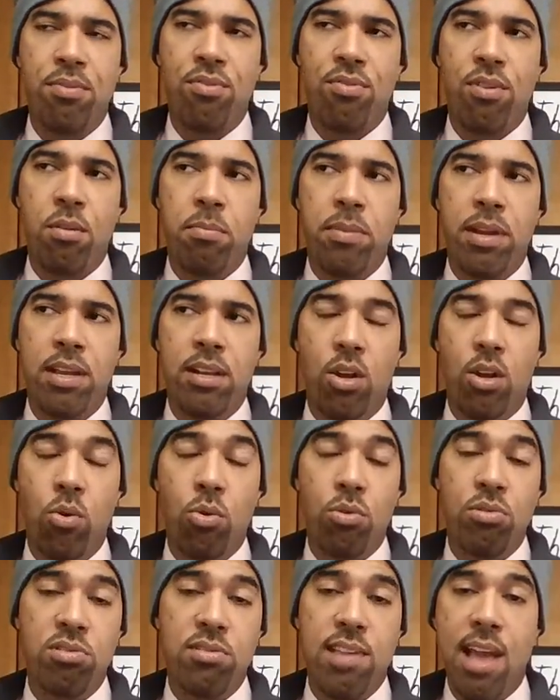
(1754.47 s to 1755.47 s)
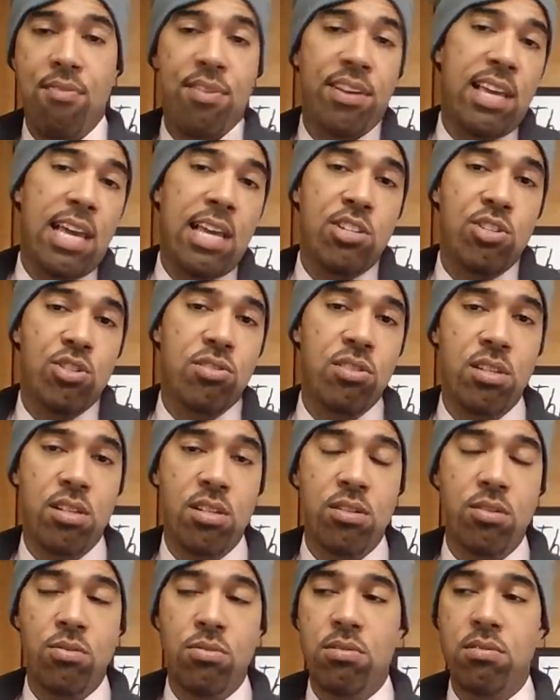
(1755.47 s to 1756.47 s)
from a local staffing agency to
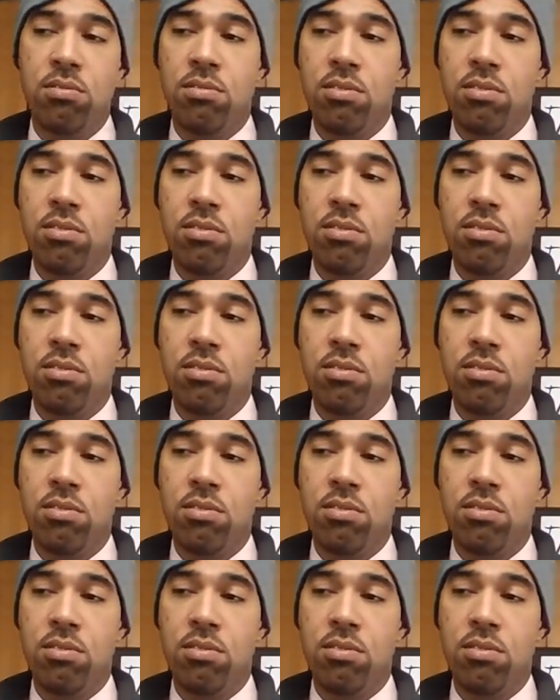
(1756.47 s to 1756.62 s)
do